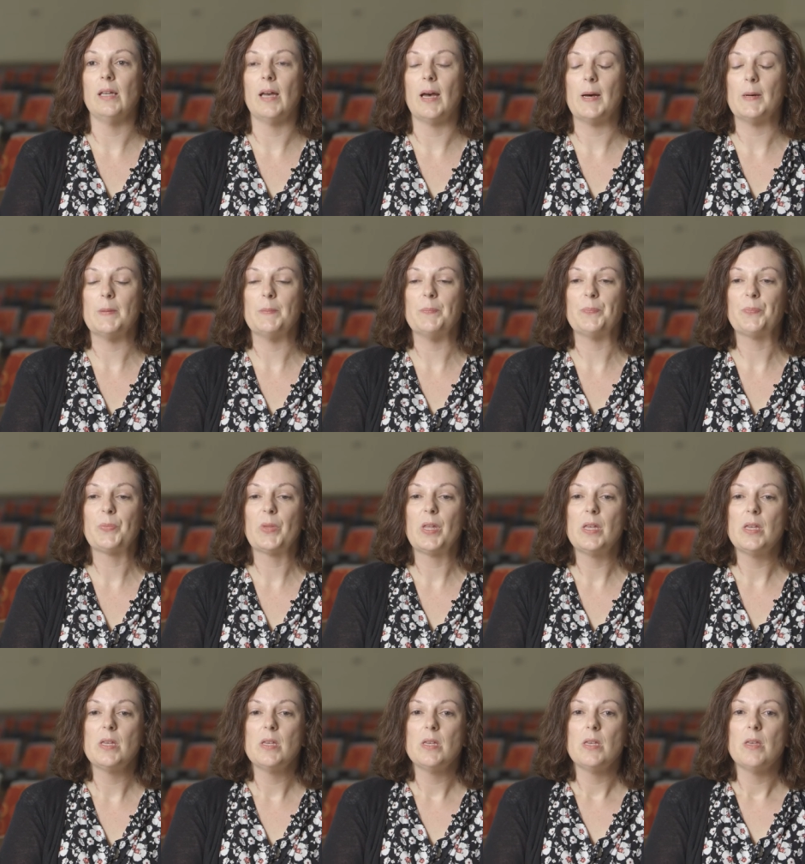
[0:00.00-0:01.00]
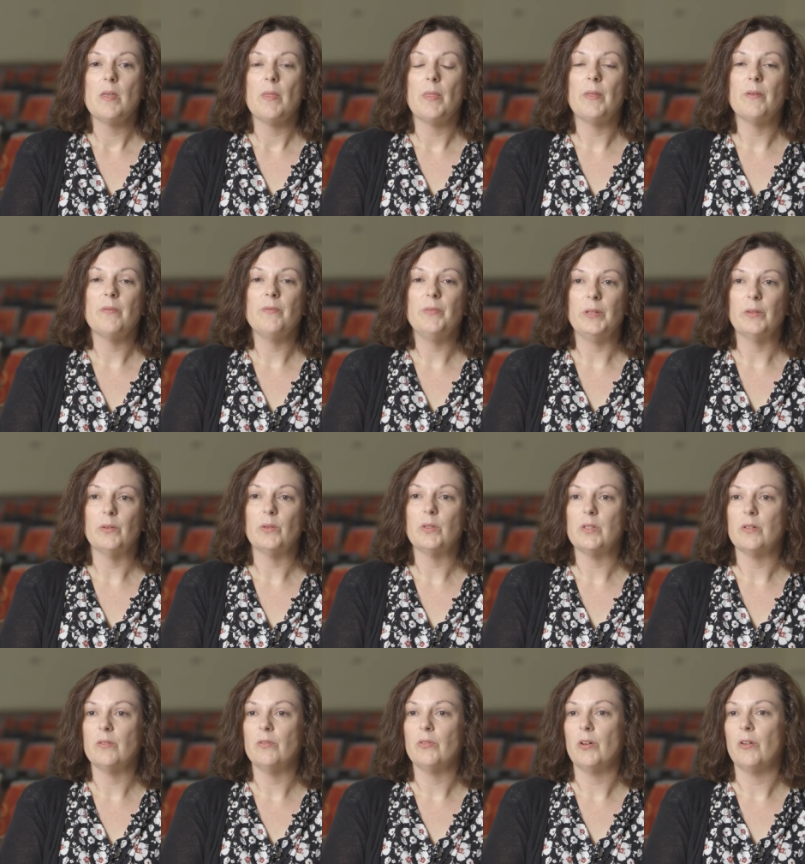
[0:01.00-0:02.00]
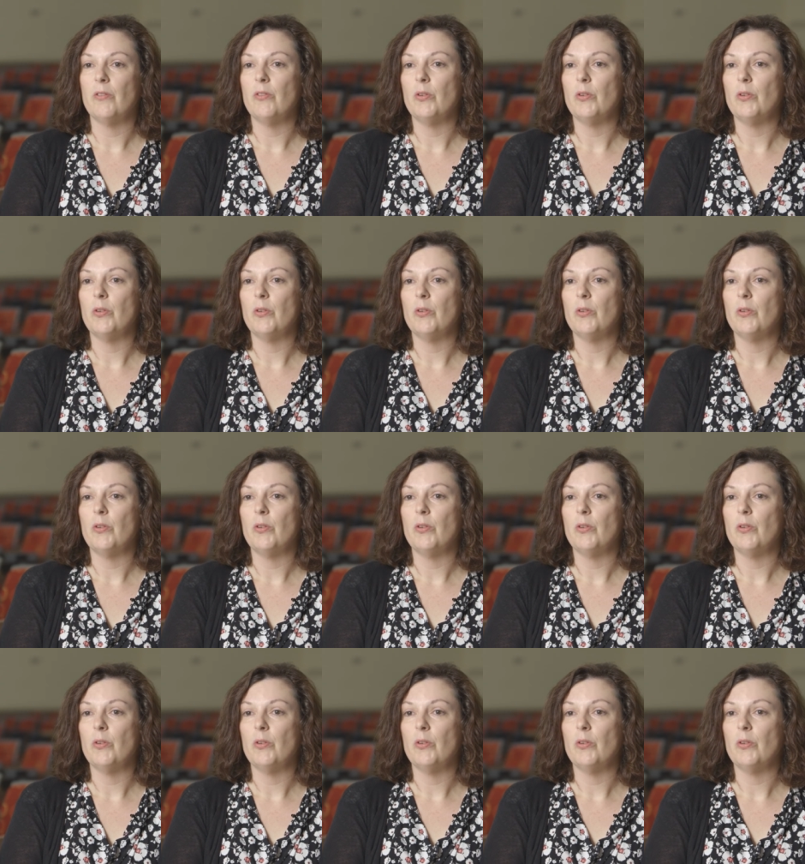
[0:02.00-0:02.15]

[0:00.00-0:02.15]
um, the field of, of